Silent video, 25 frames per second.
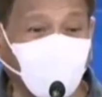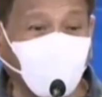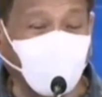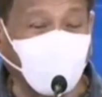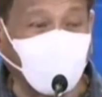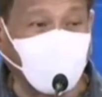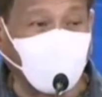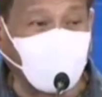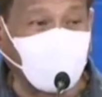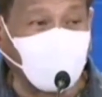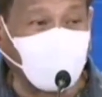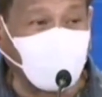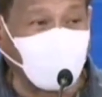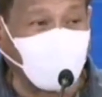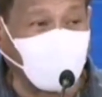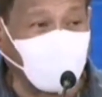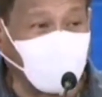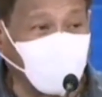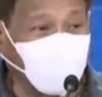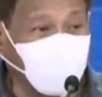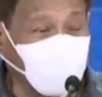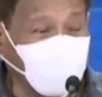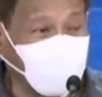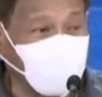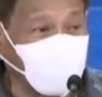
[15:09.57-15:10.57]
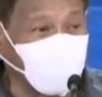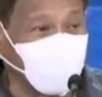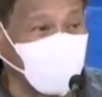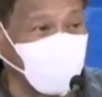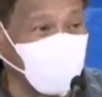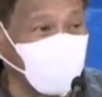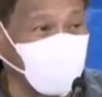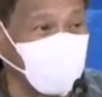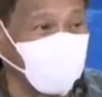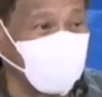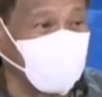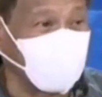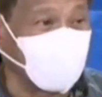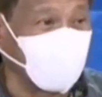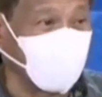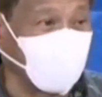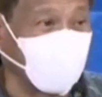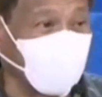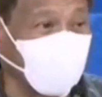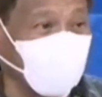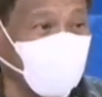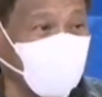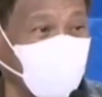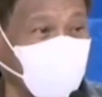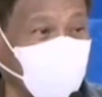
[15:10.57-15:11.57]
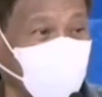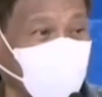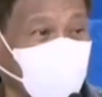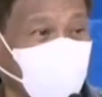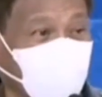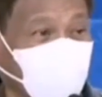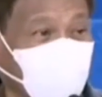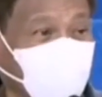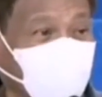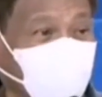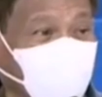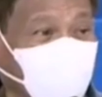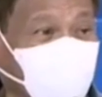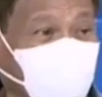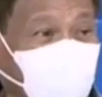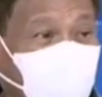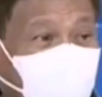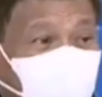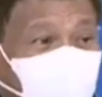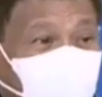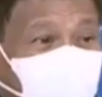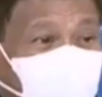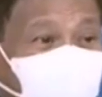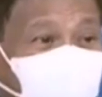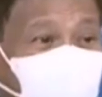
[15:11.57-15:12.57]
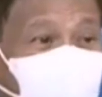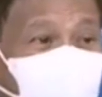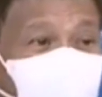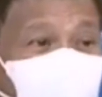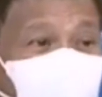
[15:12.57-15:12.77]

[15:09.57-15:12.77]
quarantine must be strictly followed.